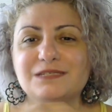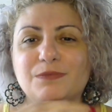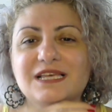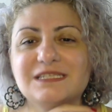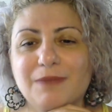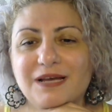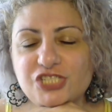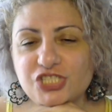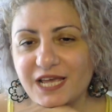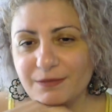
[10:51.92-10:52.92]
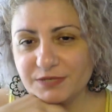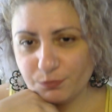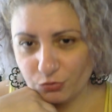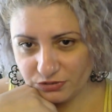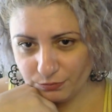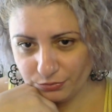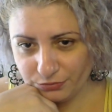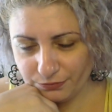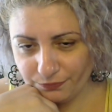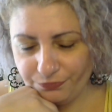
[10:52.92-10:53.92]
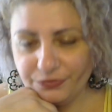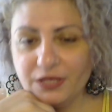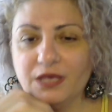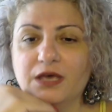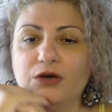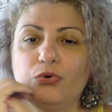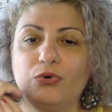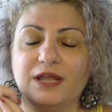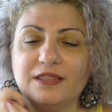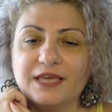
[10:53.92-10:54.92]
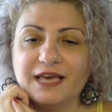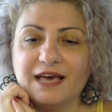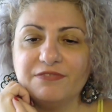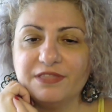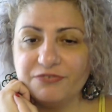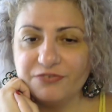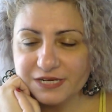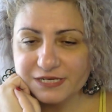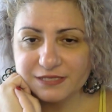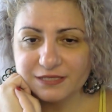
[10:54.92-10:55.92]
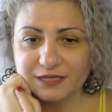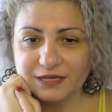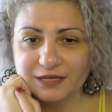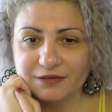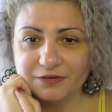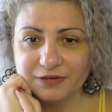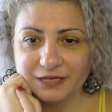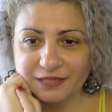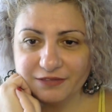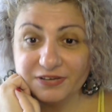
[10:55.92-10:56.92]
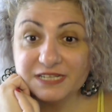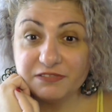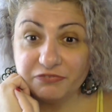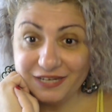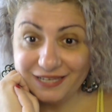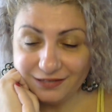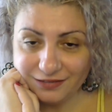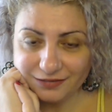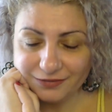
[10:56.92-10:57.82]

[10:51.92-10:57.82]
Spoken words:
as much time as possible. When they have the first fling,